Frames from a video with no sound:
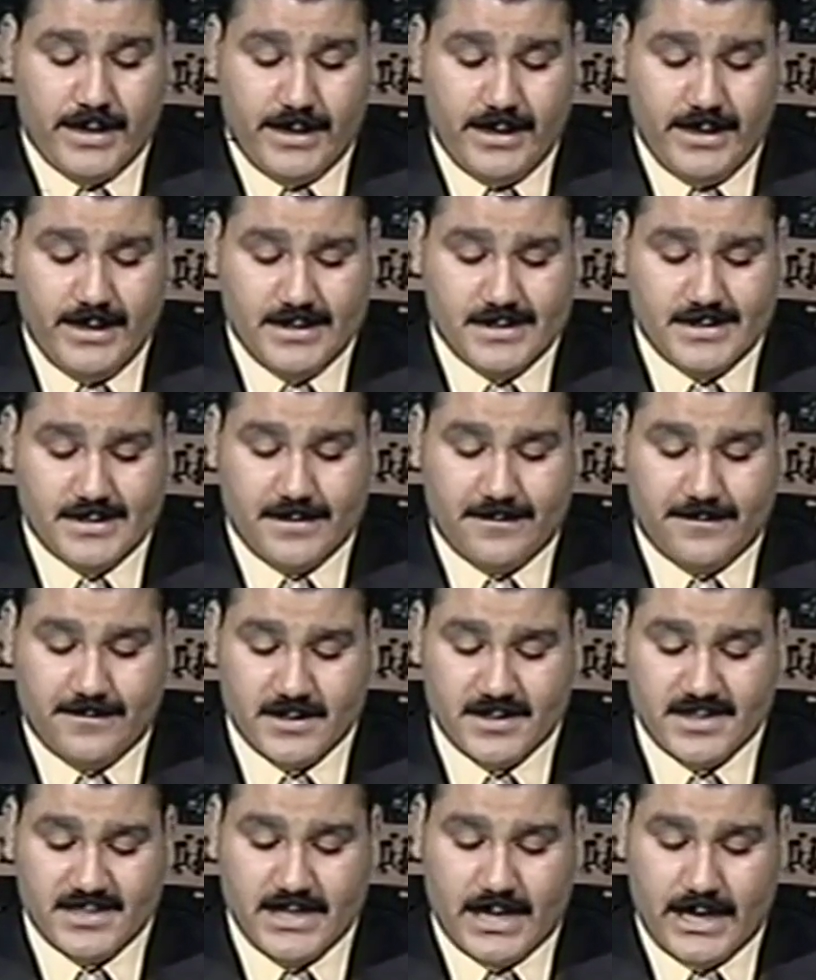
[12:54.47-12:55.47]
It is the
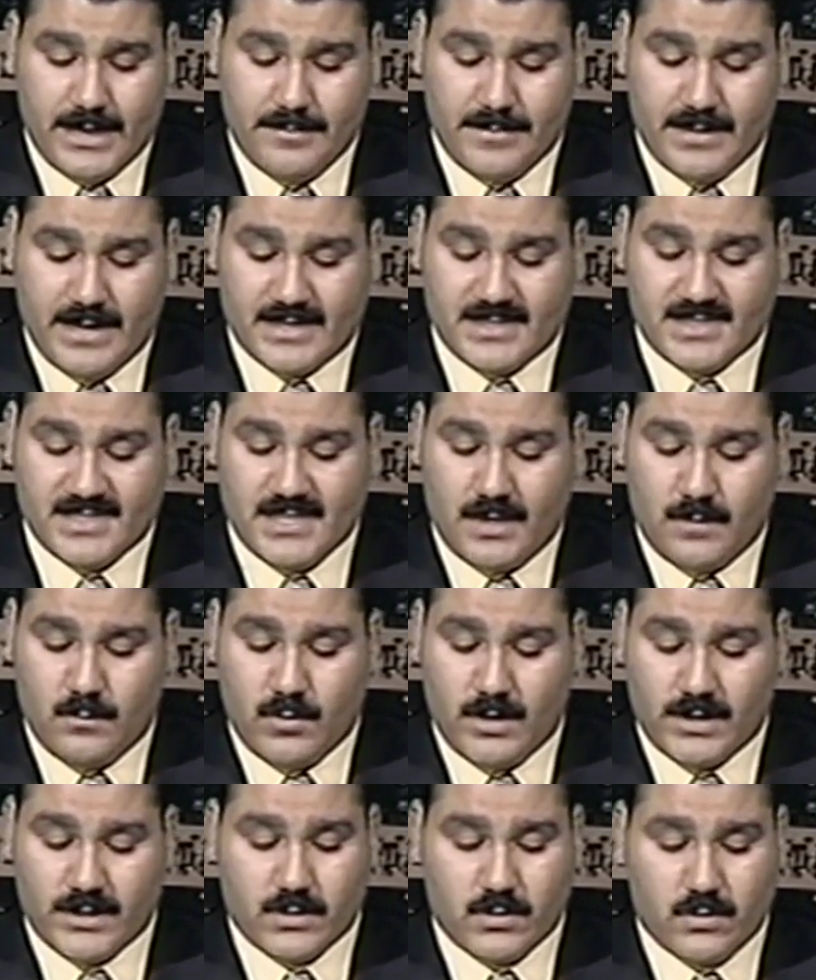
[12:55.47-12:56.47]
first time that
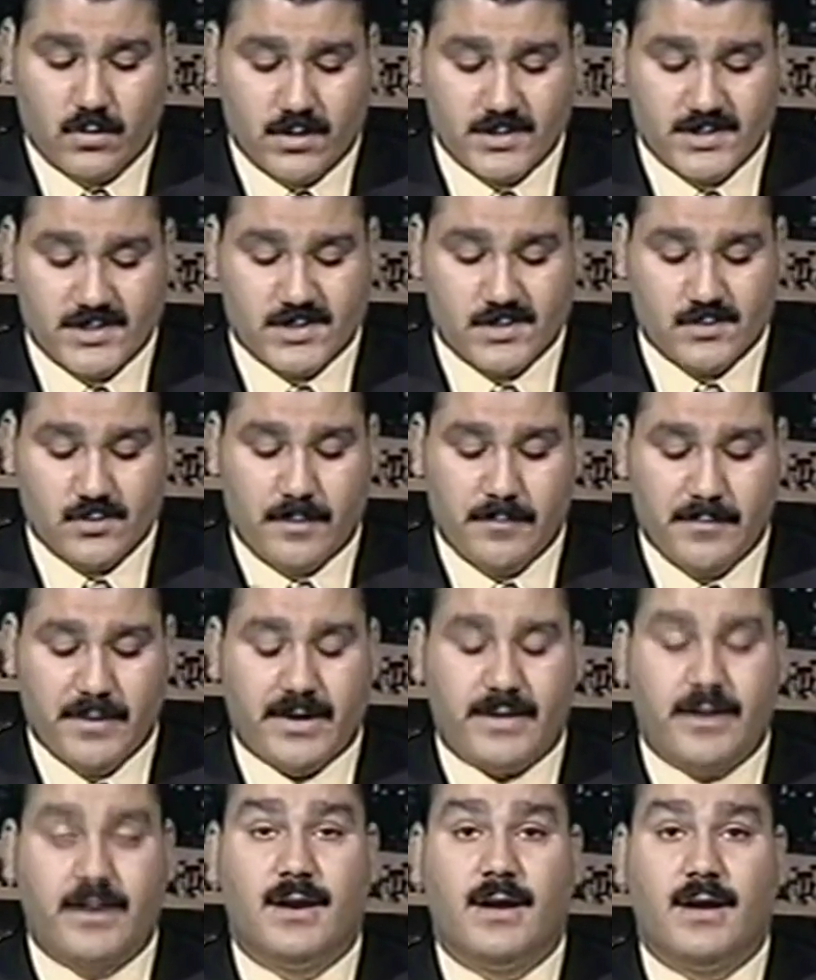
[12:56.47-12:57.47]
someone crosses to
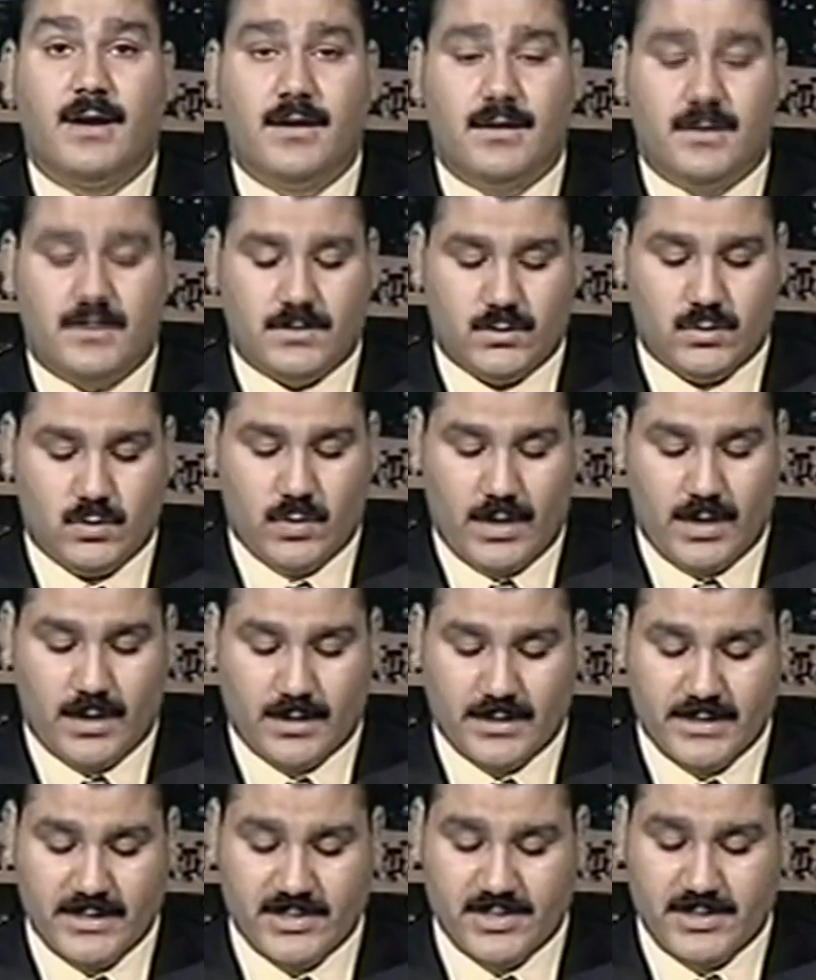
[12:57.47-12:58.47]
America to
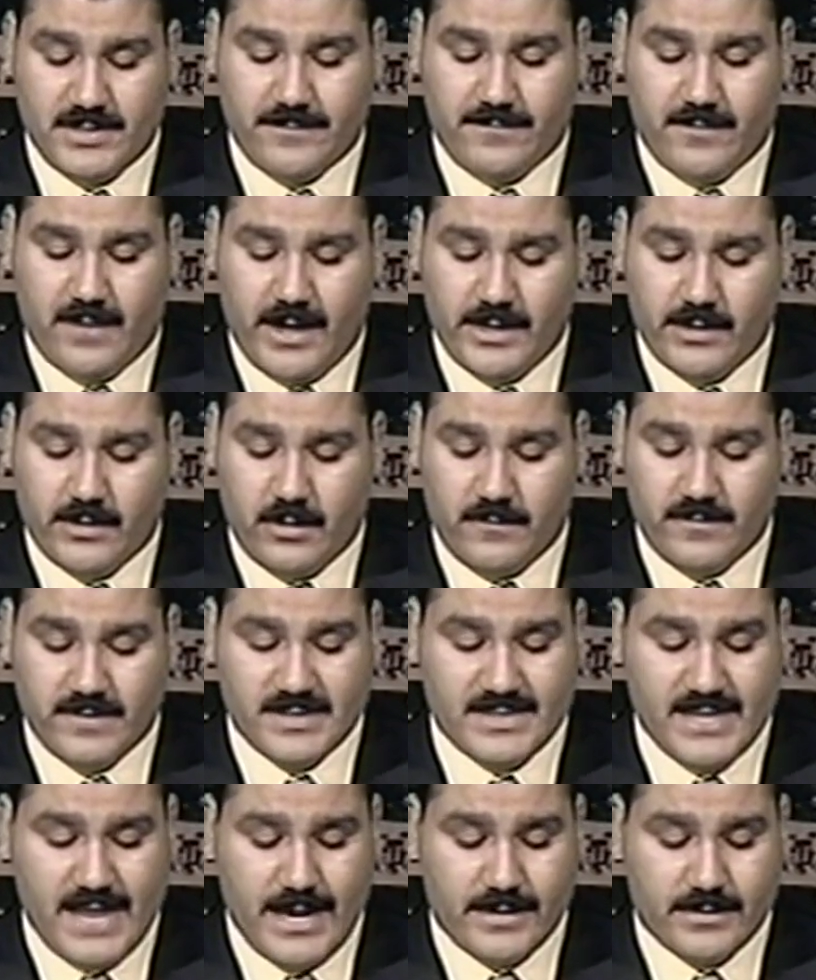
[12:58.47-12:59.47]
unleash the fire of
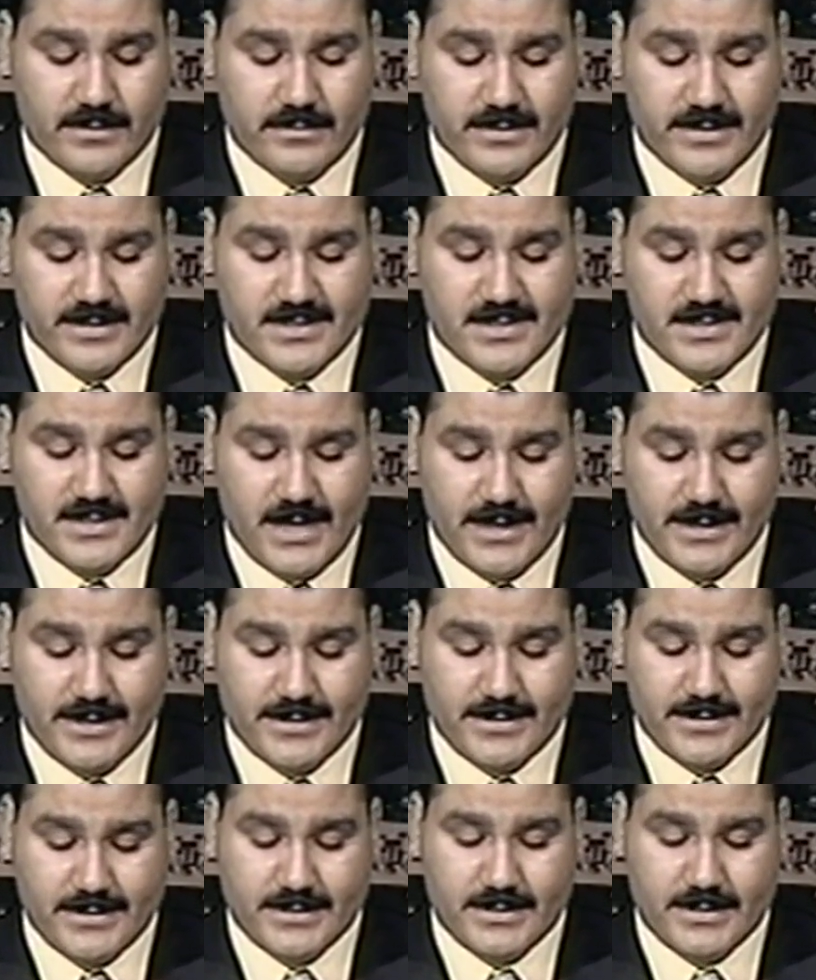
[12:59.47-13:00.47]
his anger inside
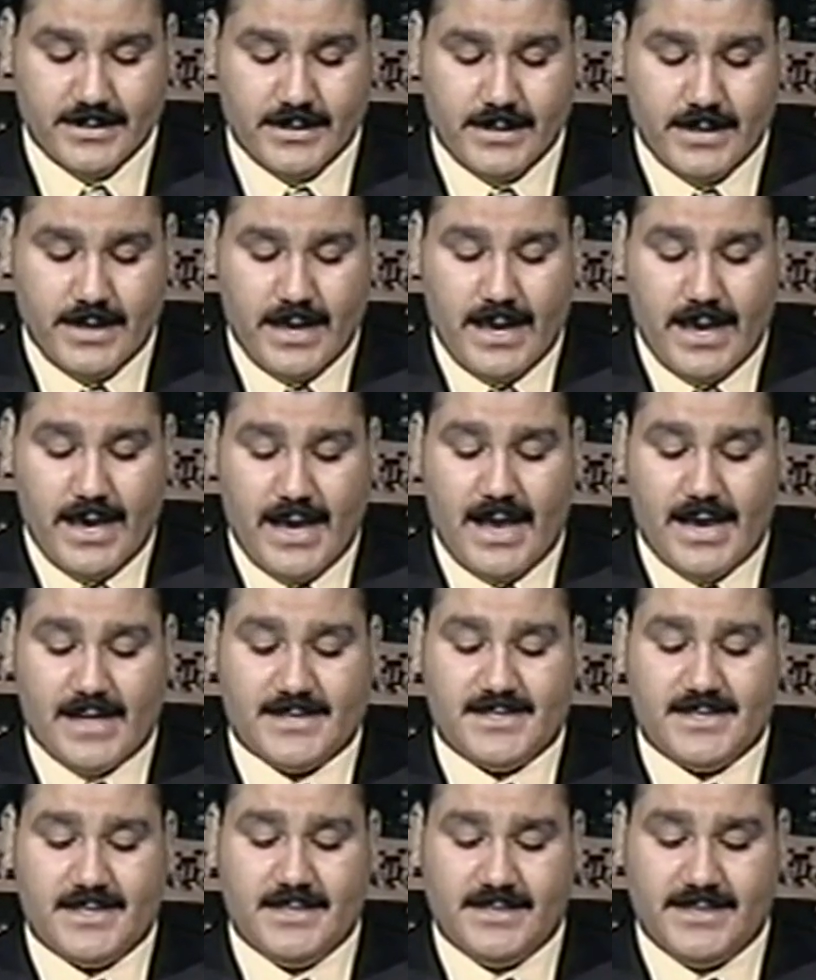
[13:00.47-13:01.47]
it,
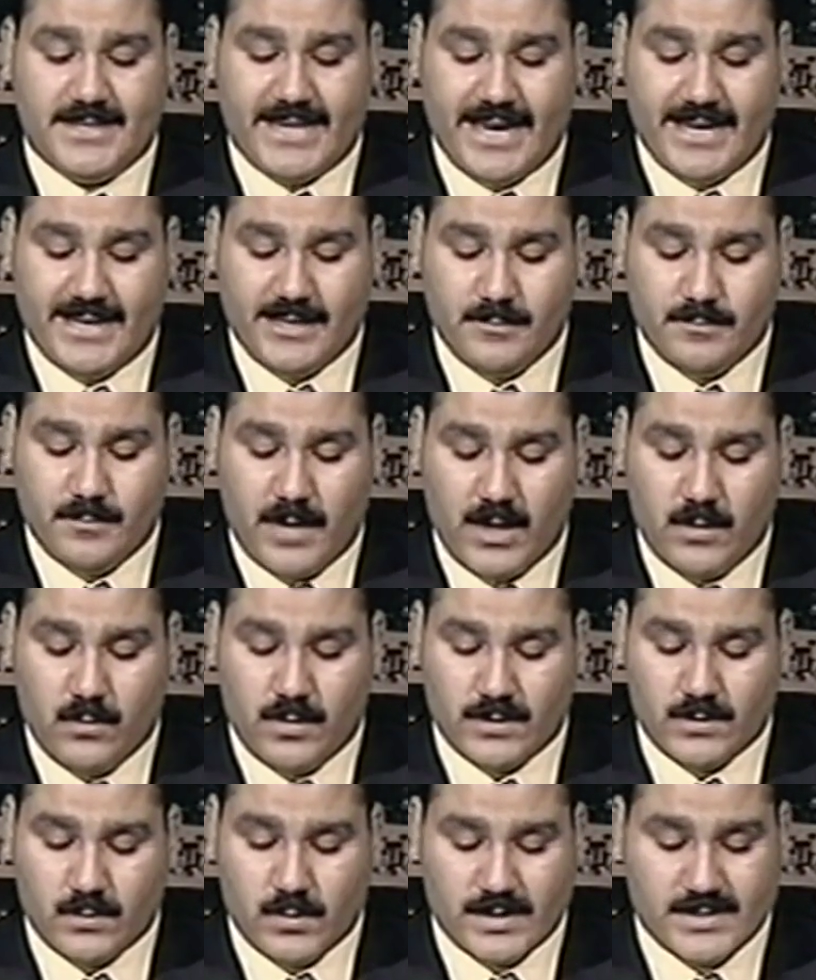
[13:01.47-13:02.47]
as indicated by
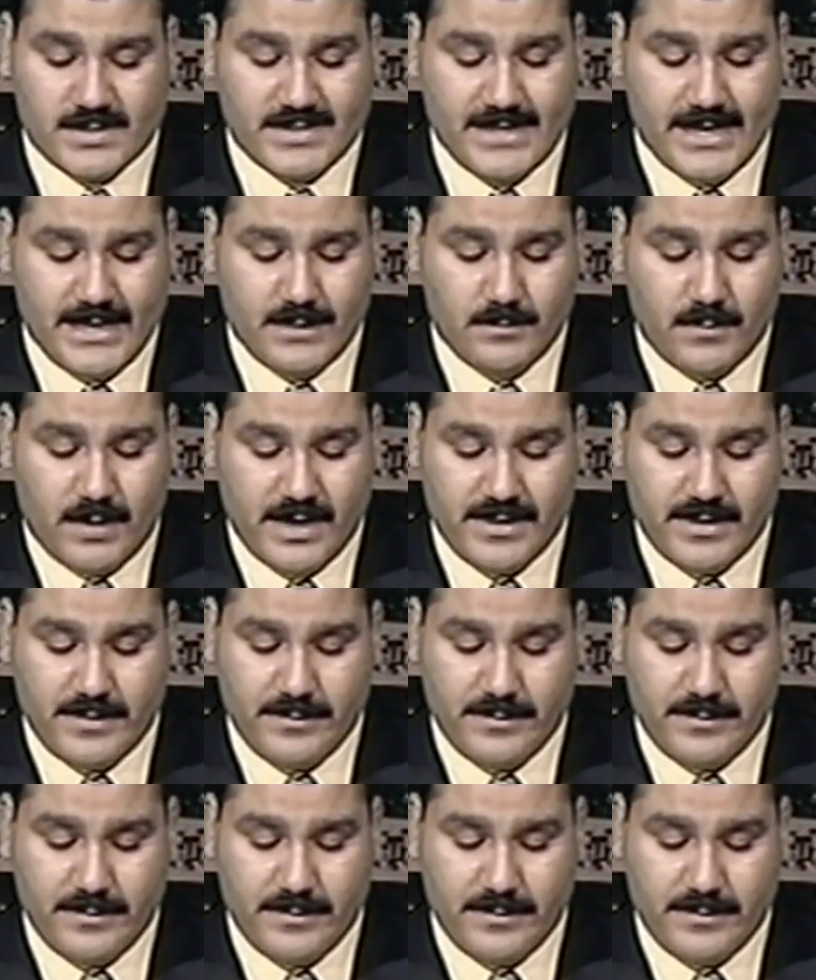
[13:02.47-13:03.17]
what was said by the